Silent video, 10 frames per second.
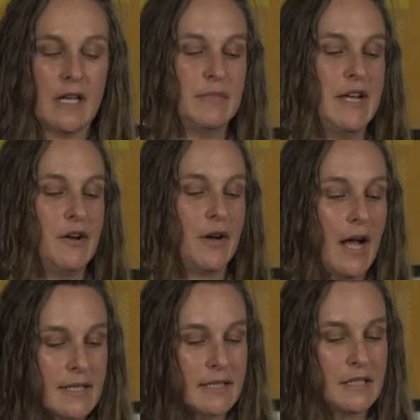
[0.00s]
update your
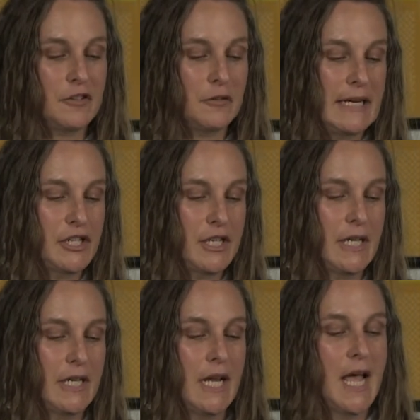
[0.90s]
contact
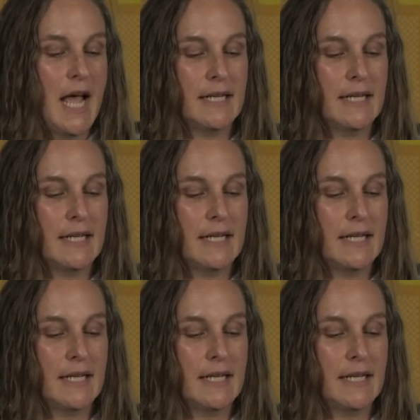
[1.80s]
information,